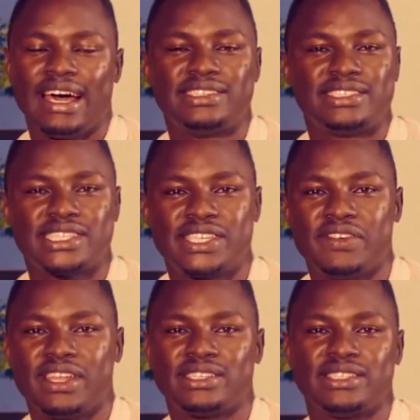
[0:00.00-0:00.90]
has just
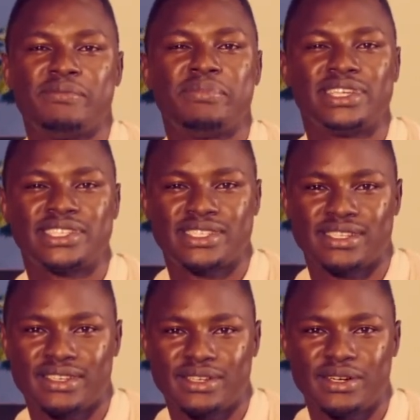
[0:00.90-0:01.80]
given us the
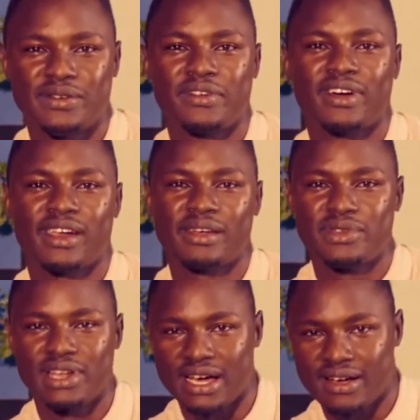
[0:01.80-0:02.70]
best of
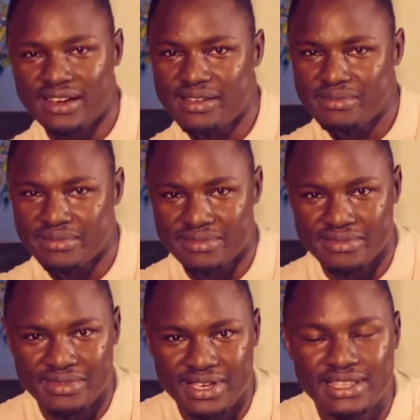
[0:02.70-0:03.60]
creme de la creme
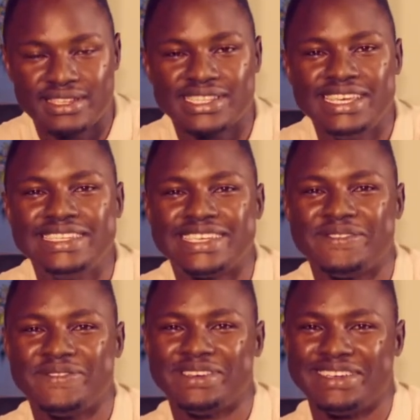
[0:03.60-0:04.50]
in this
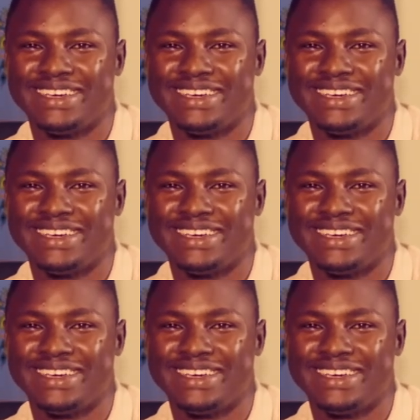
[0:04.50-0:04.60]
interview.